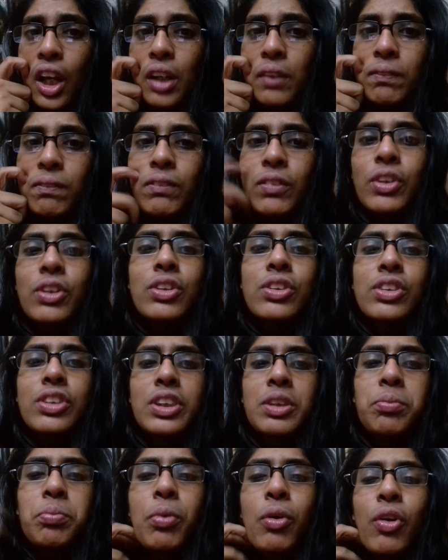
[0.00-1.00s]
and
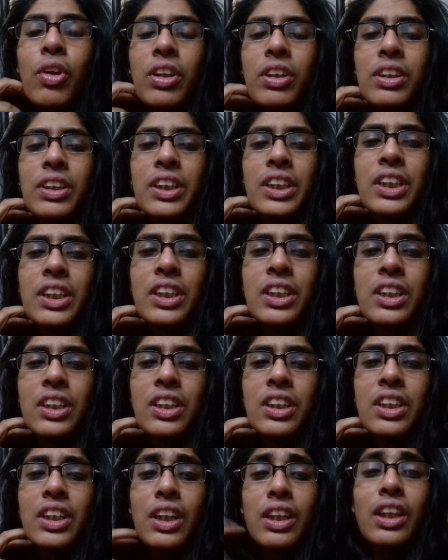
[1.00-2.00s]
most importantly,
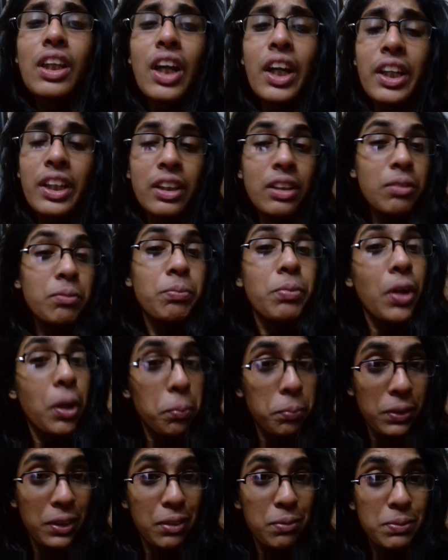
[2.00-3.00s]
deadline
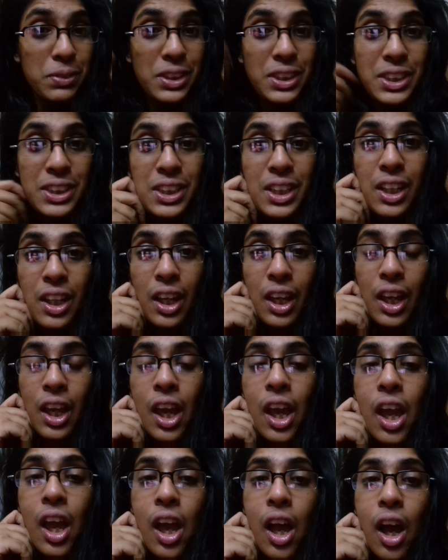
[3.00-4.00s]
problems.
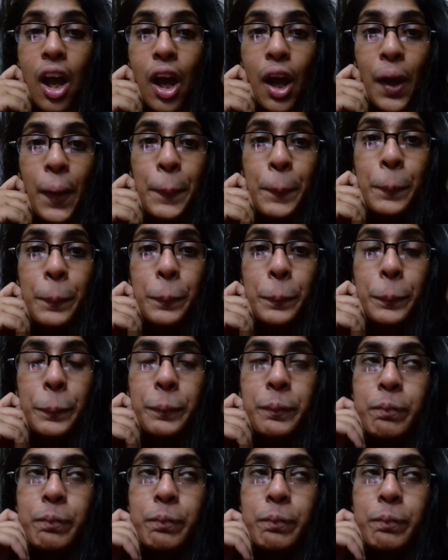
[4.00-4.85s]
Um,